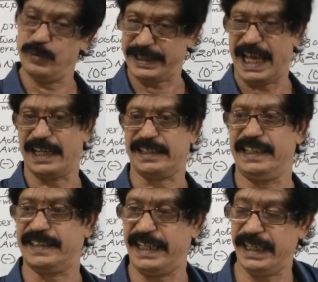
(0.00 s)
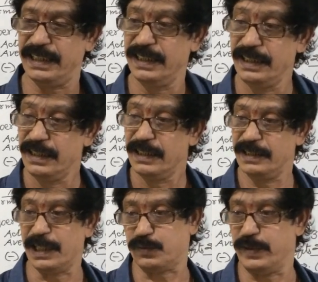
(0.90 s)
we calculated,
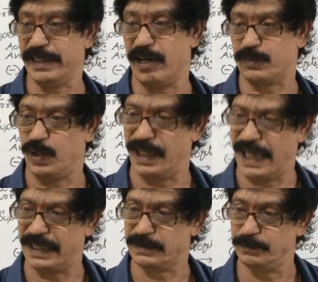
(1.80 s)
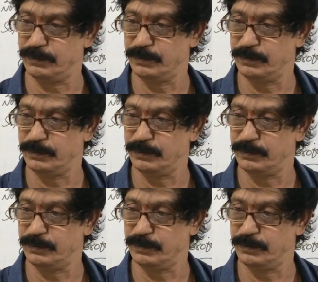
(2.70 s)
that we got 1 lakh.